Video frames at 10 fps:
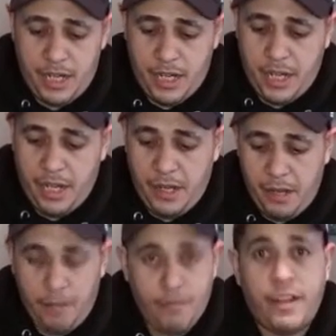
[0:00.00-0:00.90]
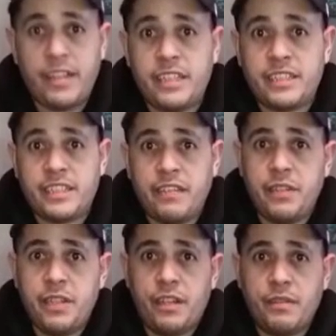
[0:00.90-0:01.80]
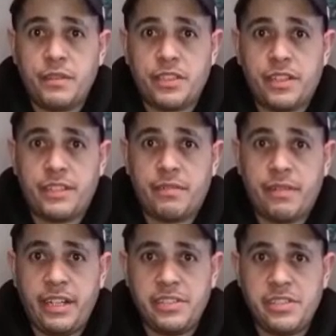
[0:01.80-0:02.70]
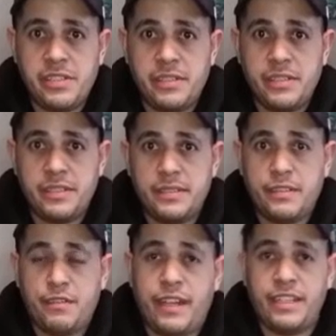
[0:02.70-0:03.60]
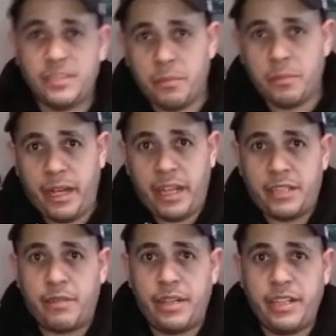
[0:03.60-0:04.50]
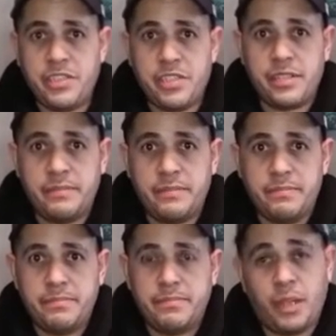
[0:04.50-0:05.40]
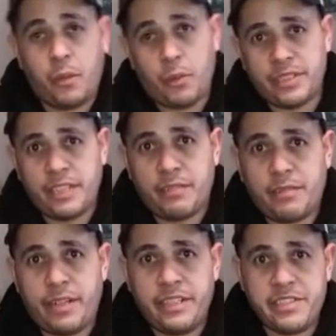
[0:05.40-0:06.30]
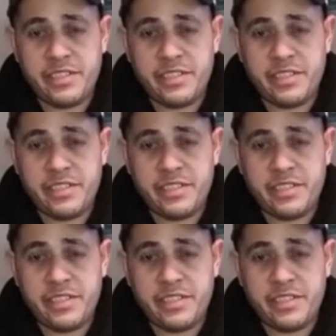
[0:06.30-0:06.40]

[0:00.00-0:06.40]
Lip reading: find the safety officer at the range, find somebody at the range that works at the range